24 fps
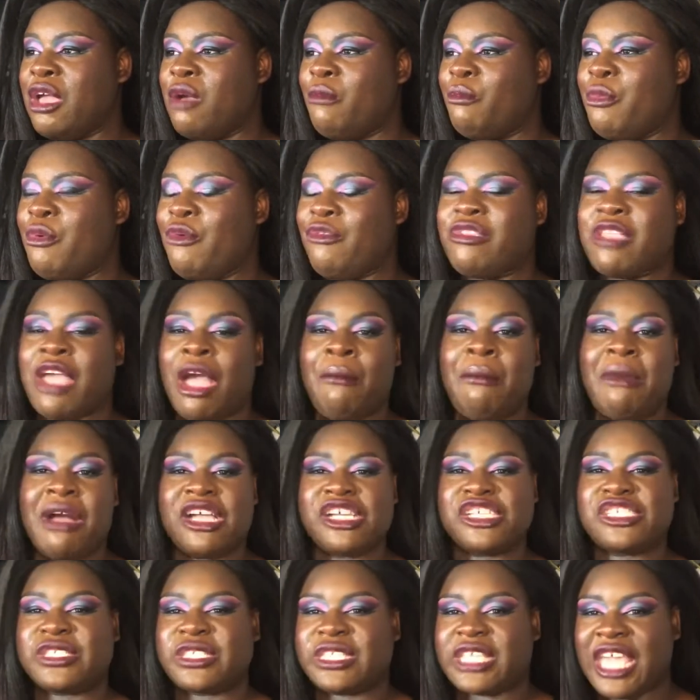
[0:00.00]
We were talking
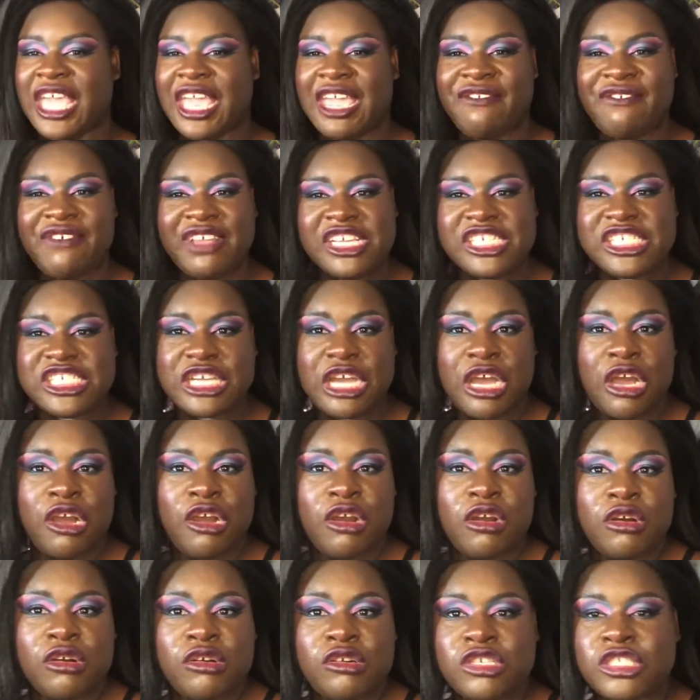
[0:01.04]
about TV
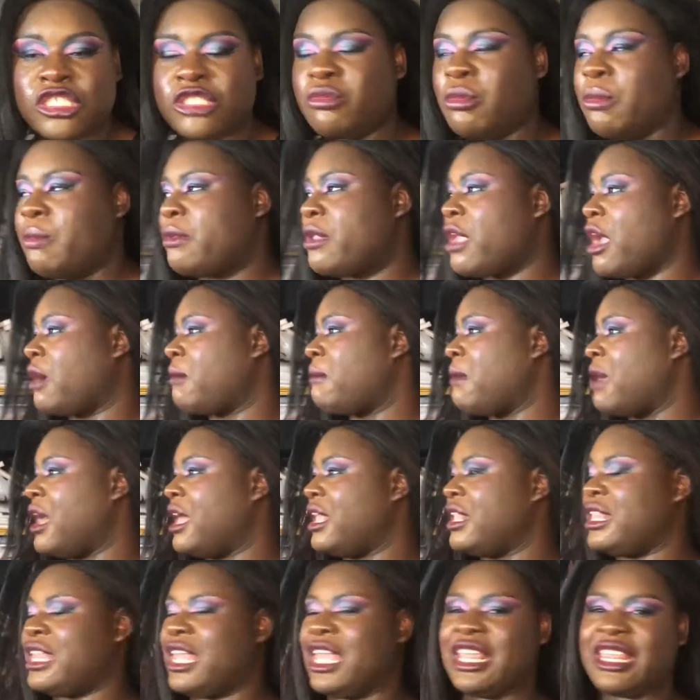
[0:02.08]
shows. We were talking
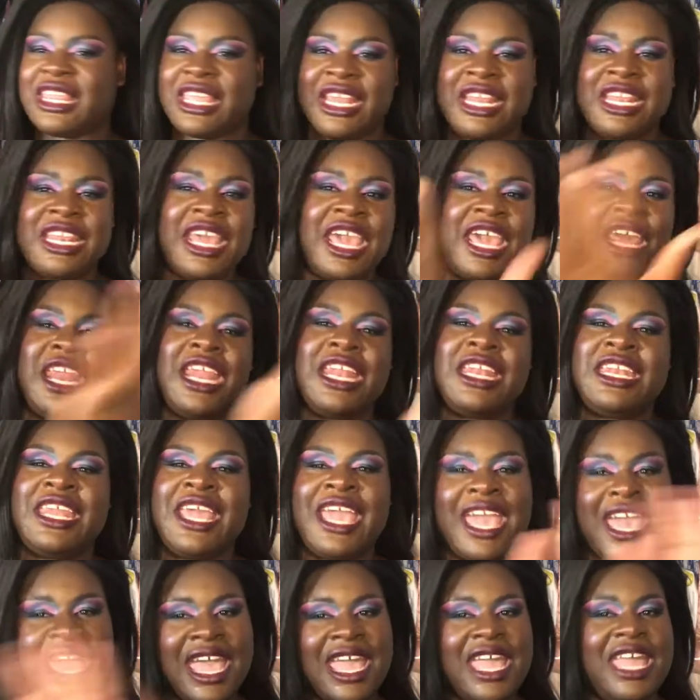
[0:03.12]
about this and that and
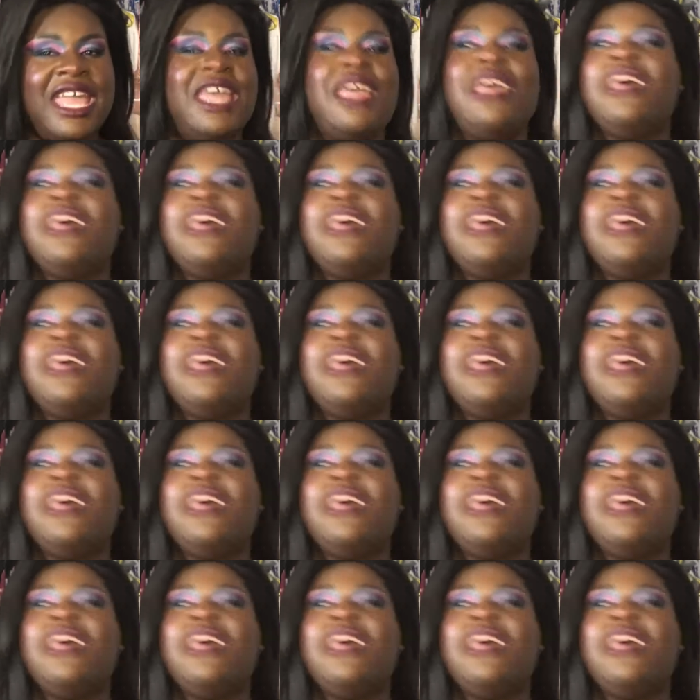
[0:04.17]
that.